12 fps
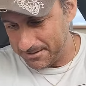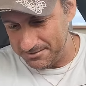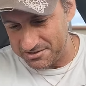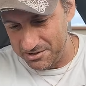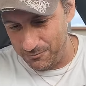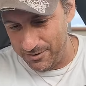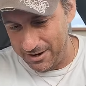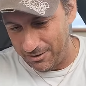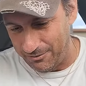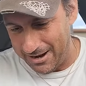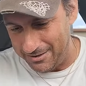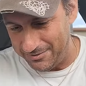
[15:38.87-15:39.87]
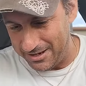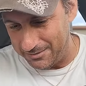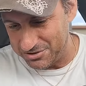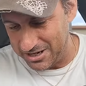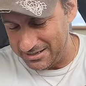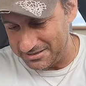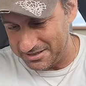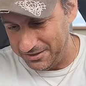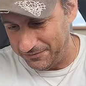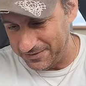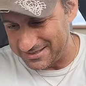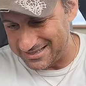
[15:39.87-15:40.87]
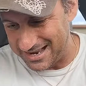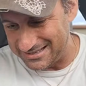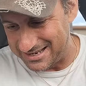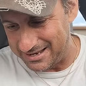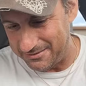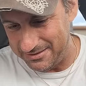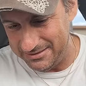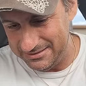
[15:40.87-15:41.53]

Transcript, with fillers: Somewhere around there. I'm trying to see if it says it.